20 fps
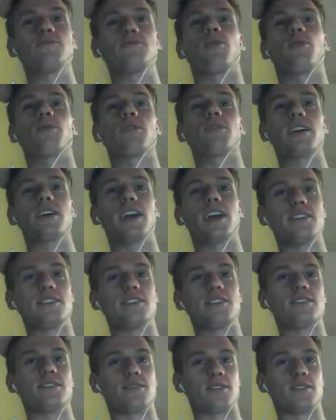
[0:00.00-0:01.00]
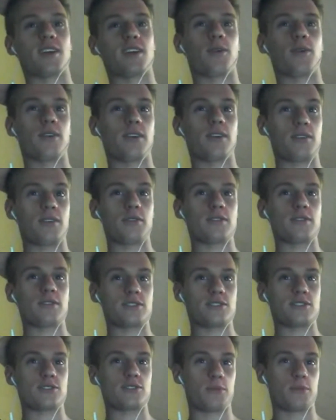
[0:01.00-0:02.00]
totally get into like
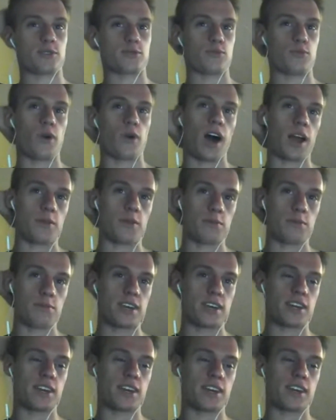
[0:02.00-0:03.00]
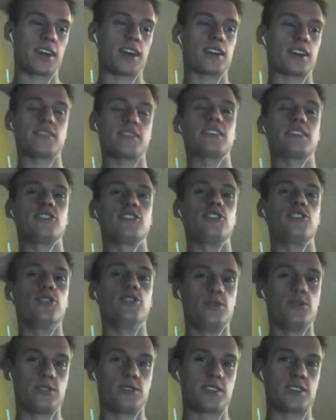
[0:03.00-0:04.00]
so much why we're playing it yet, because that's in
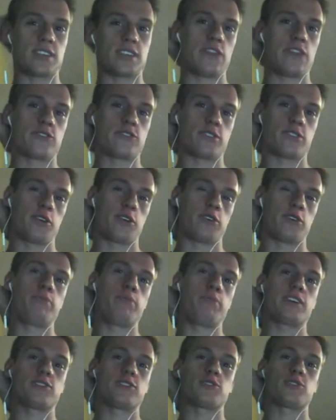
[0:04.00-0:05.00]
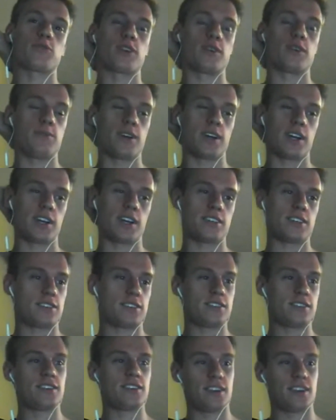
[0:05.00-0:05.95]
news and there's a big story behind it.